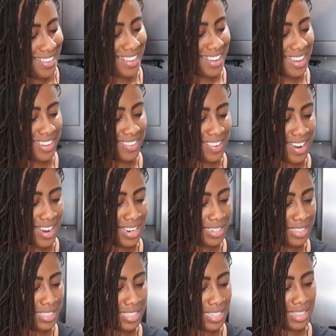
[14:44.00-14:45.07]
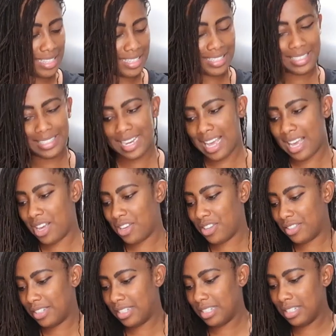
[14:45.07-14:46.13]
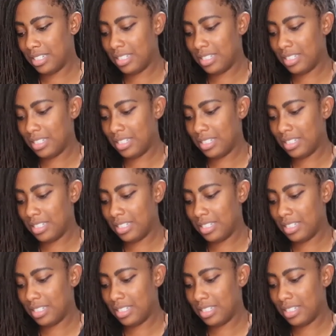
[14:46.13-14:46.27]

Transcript: All right, sit this down.